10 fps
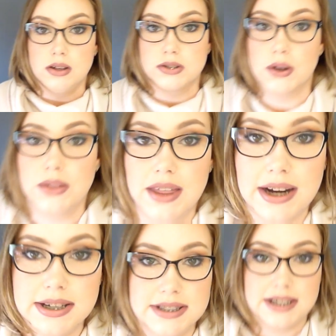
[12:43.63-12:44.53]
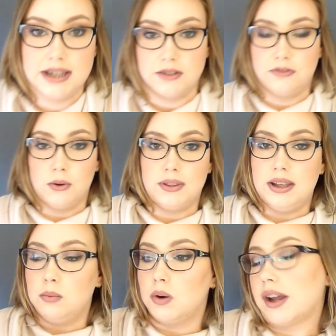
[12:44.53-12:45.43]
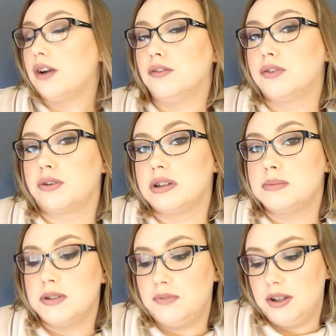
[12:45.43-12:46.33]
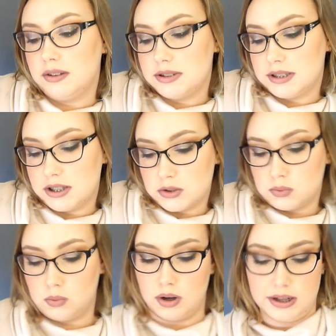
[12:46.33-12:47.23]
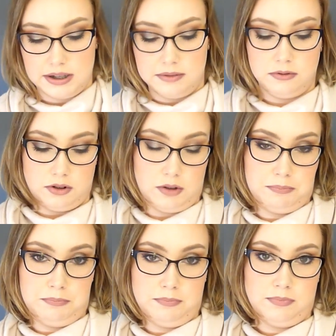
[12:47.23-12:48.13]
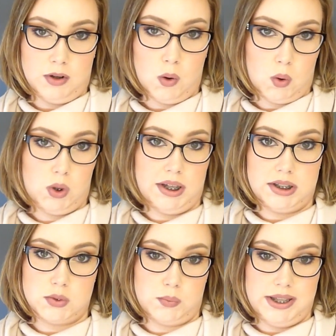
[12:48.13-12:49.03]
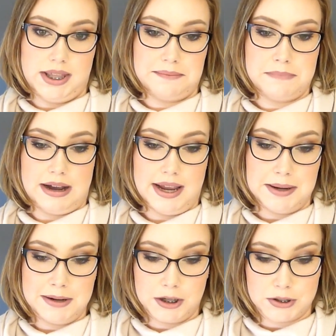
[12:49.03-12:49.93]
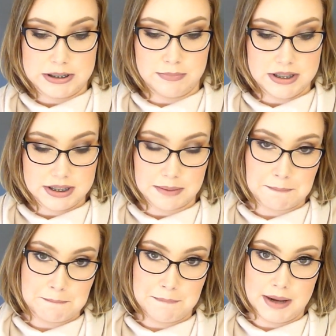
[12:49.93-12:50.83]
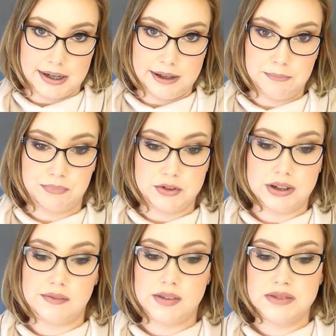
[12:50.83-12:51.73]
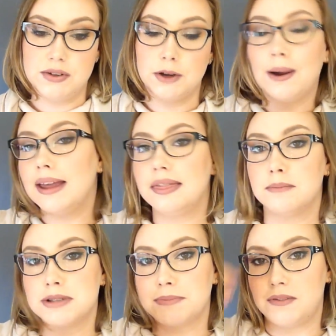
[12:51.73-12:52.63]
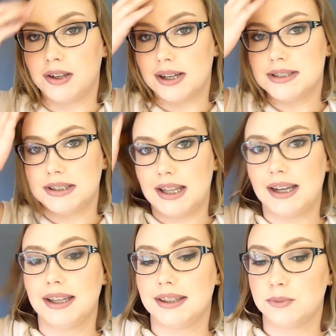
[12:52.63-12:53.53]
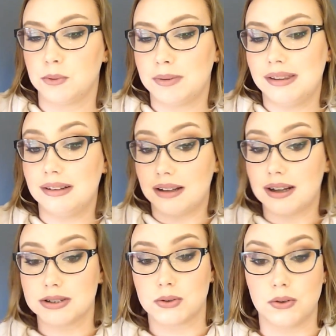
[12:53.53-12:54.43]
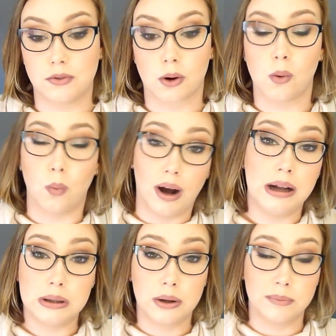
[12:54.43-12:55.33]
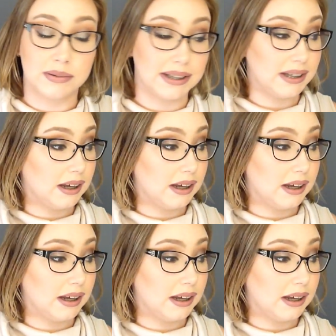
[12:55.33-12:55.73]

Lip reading: So that is it for the what I got for Christmas video / what I haul it with my Christmas money. Do give this video a thumbs up if you guys like it. This will be the last haul for a while, hopefully.